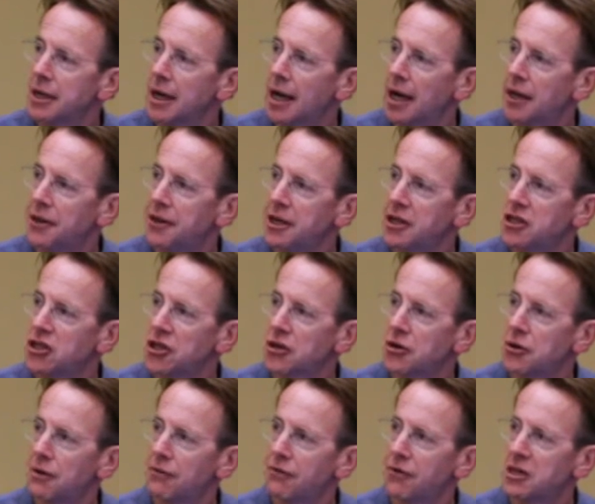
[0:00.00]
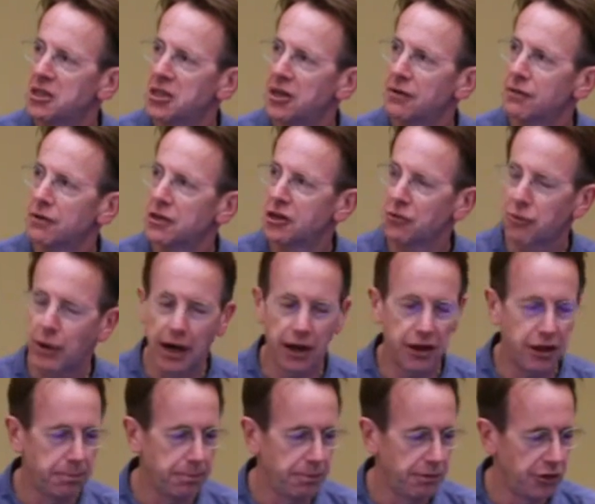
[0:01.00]
And these are the confidence intervals
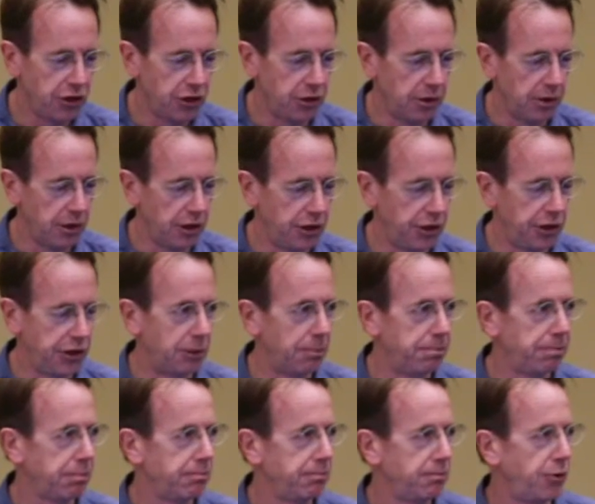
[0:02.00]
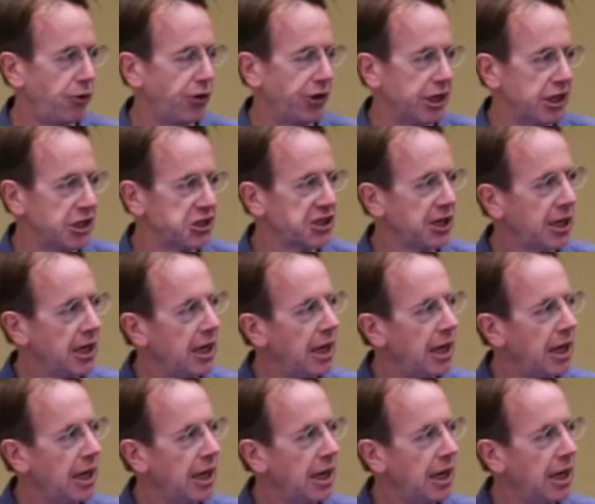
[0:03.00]
around the points.